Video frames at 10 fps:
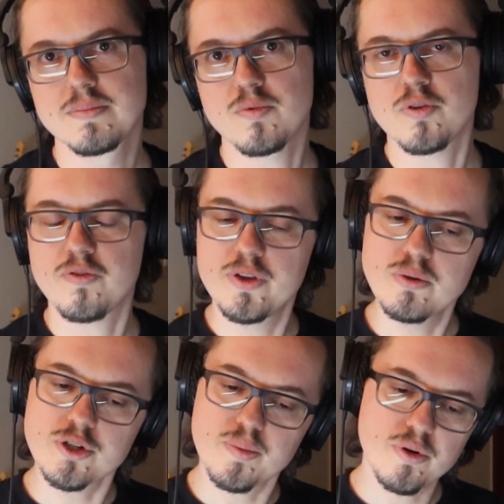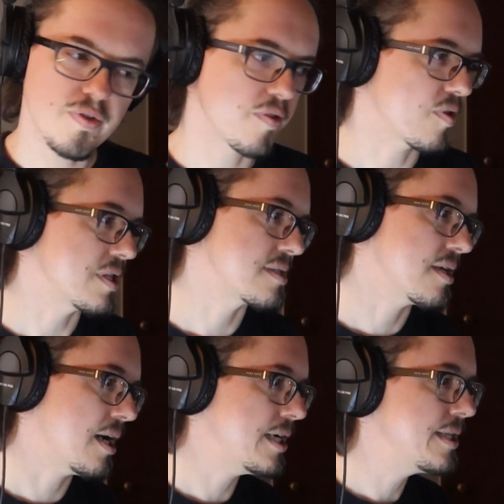We're future-proofing for
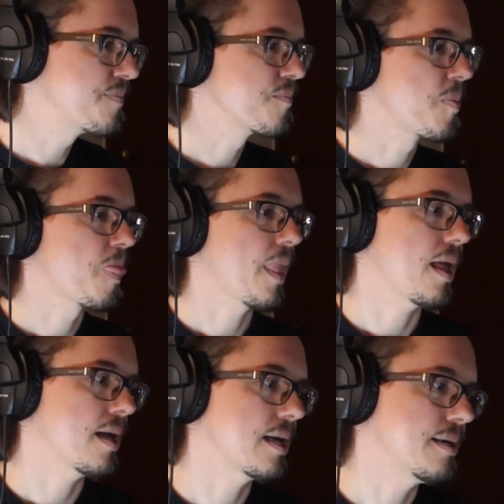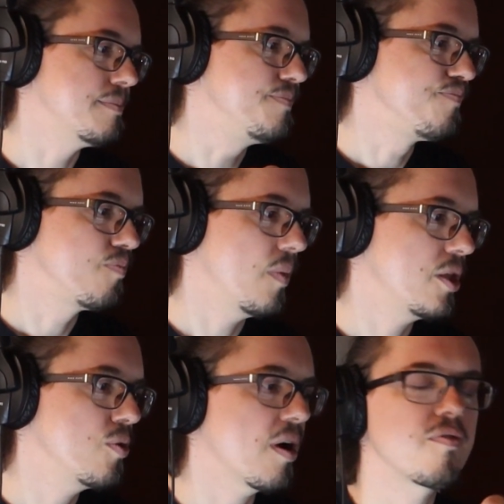design.
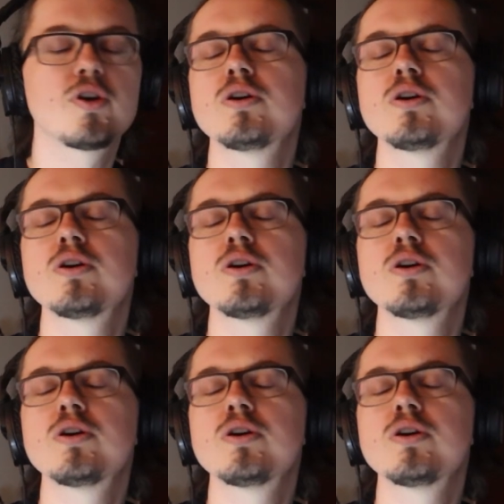You have